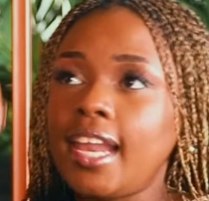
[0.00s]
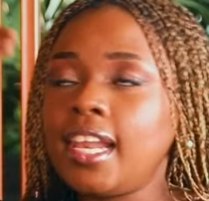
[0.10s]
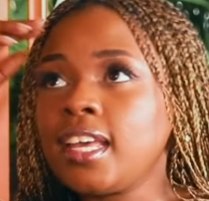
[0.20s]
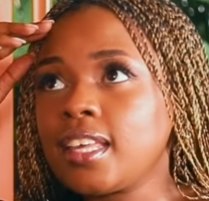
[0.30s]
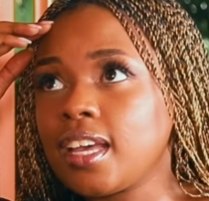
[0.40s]

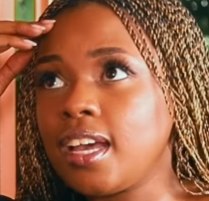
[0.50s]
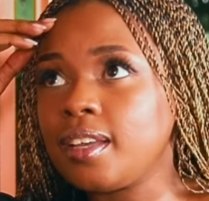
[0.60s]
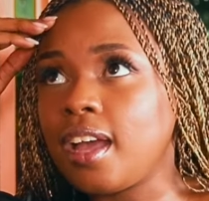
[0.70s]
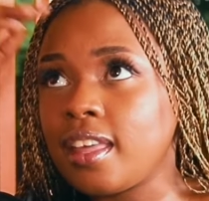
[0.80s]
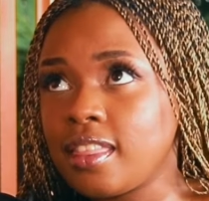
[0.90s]

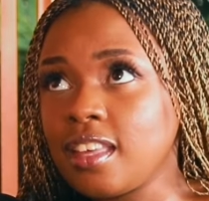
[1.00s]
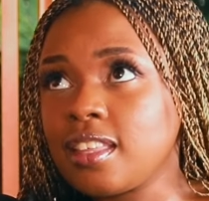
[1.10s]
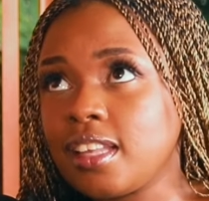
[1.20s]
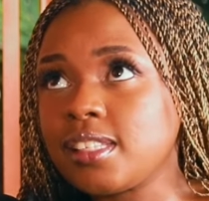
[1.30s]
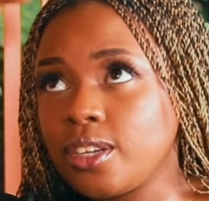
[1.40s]
I
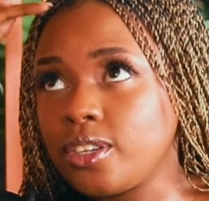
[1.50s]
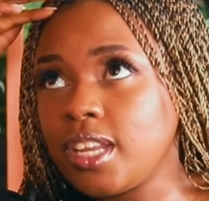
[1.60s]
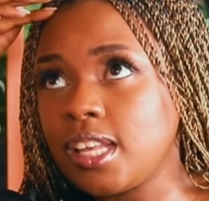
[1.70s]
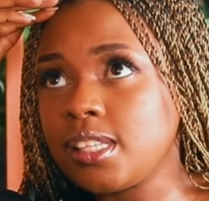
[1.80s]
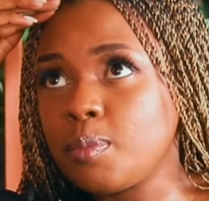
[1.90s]
think that's a good
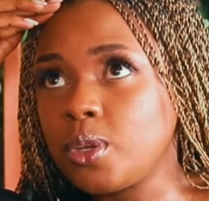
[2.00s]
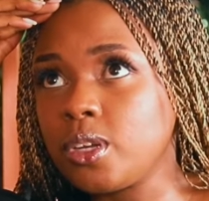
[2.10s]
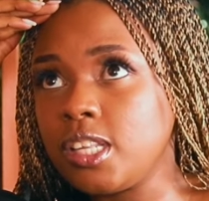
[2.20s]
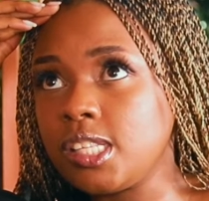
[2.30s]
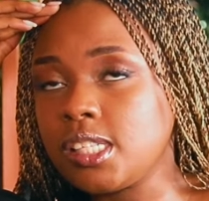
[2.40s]
answer
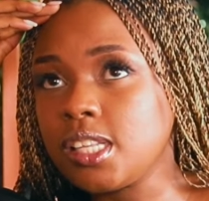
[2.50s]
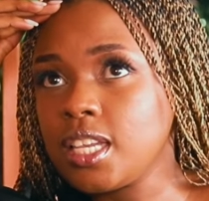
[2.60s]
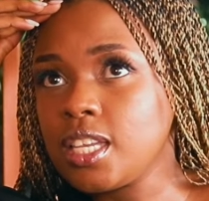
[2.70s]
because